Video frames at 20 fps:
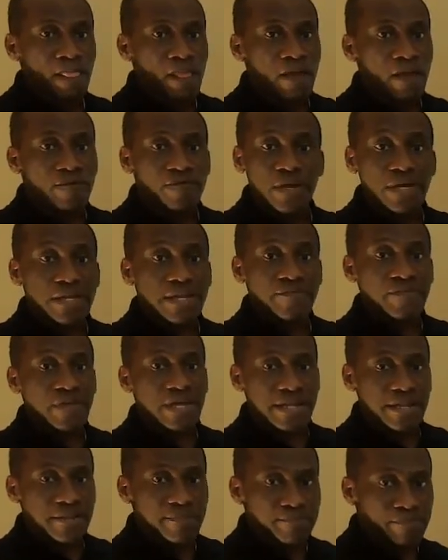Very,
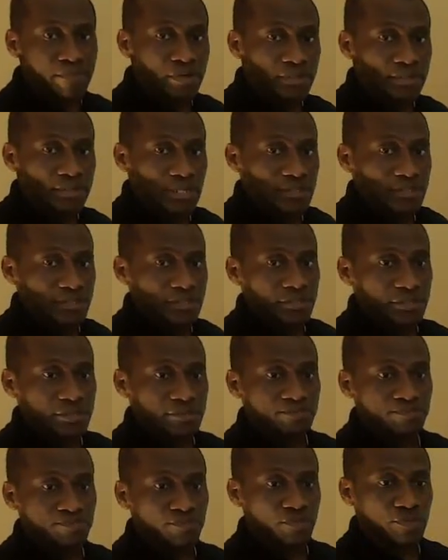very important.
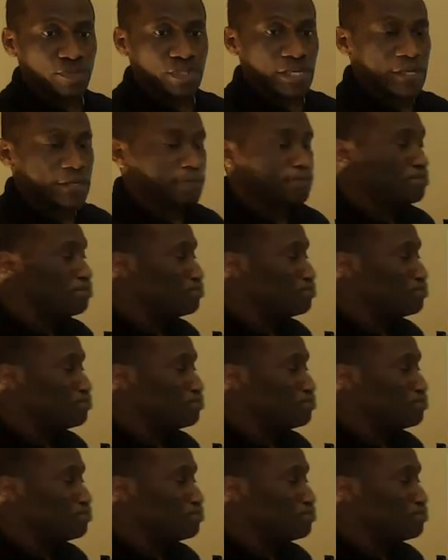Okay,